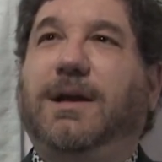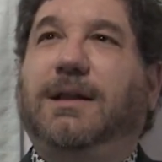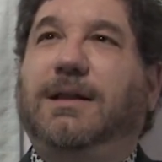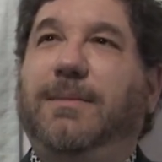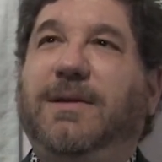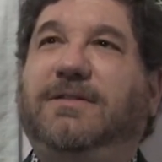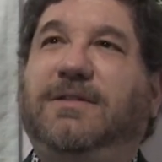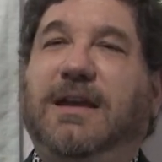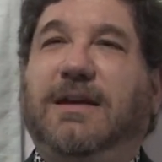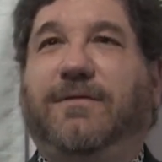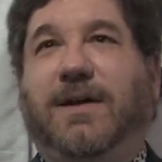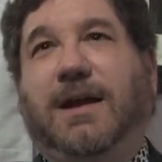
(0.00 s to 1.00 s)
let me
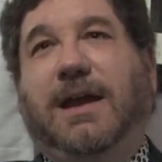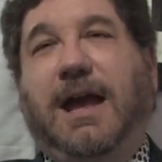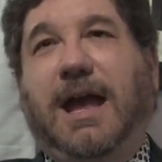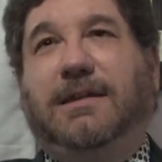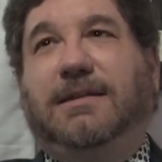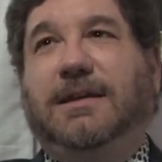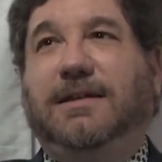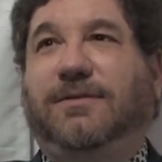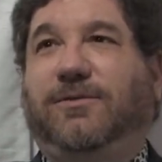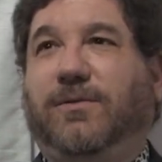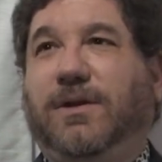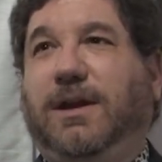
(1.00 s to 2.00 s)
see if I add
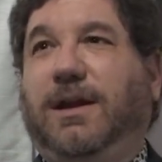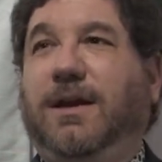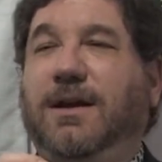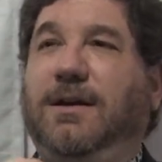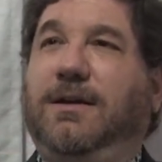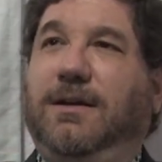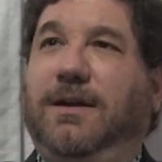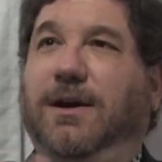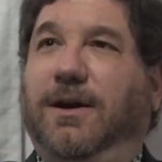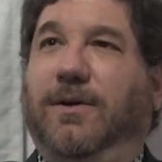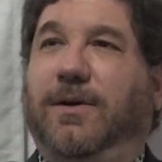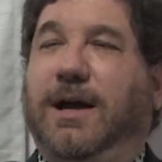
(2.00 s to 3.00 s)
these three,
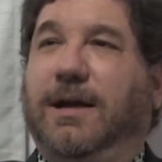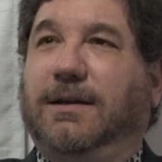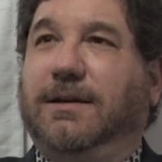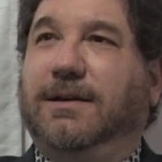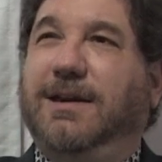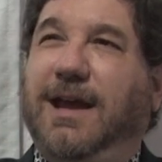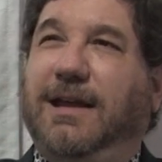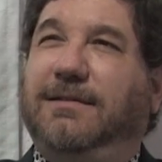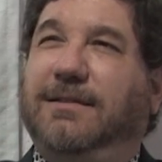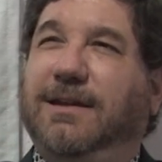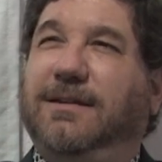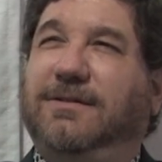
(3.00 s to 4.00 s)
I can
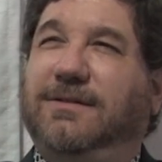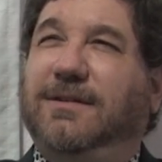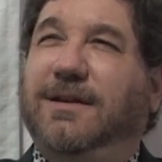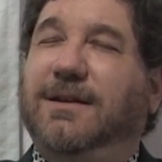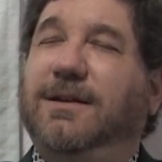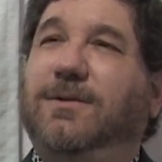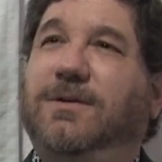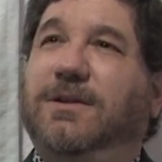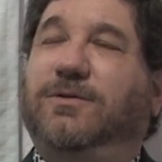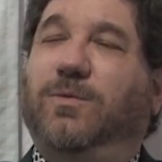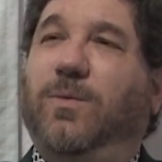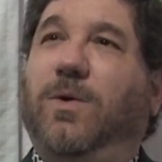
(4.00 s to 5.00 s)
get this
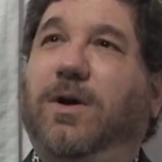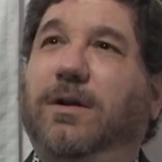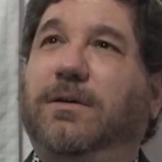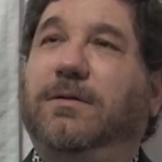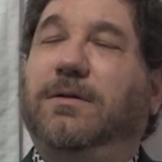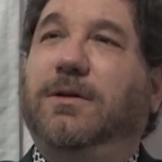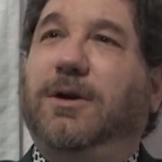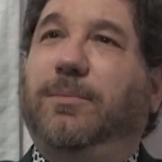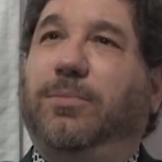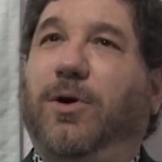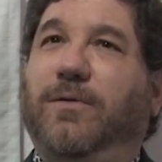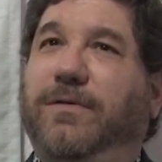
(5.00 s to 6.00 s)
one
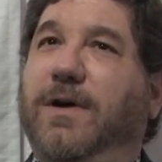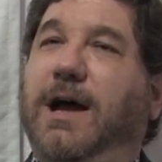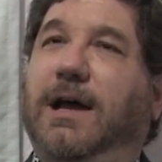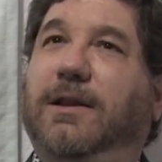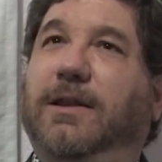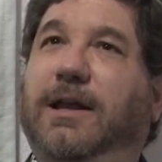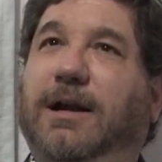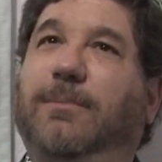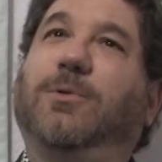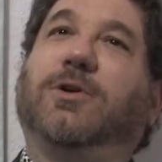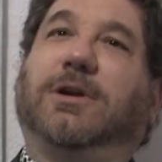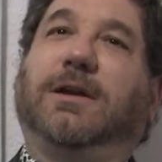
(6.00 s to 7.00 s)
profile that
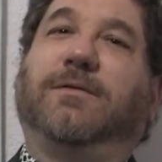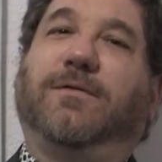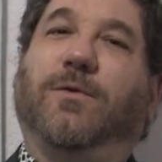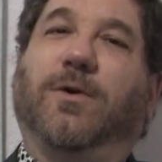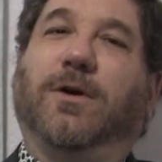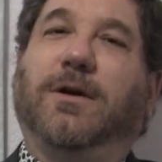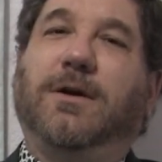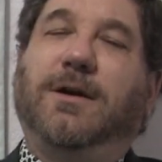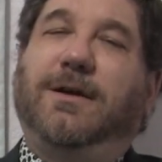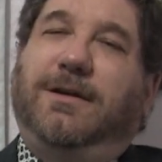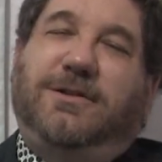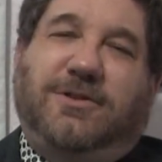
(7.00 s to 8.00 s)
I'm looking for.
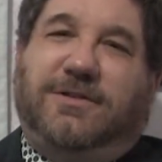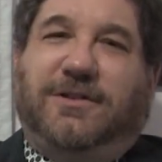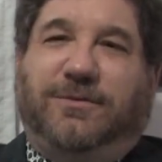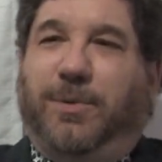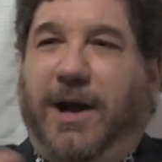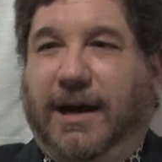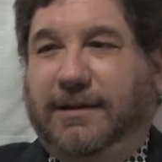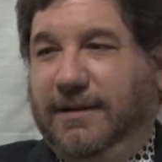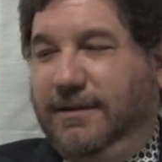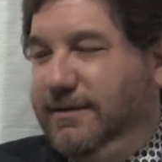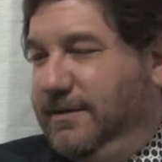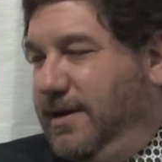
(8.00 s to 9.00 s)
Just as
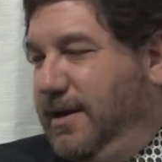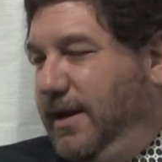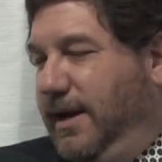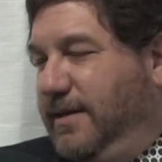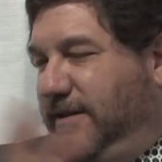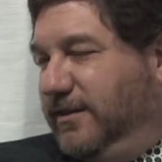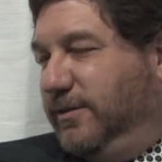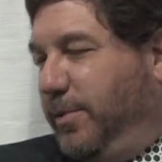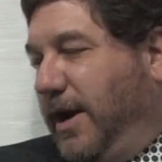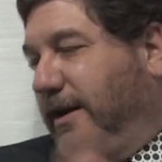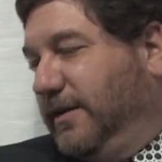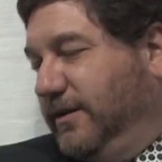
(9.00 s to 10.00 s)
practice. And this is
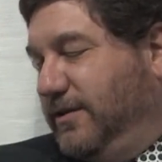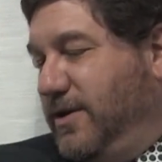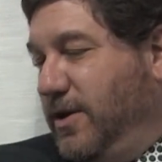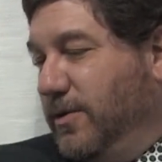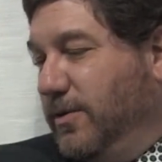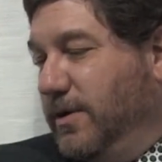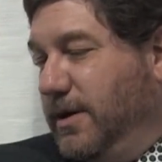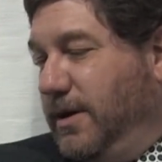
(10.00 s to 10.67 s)
practice too.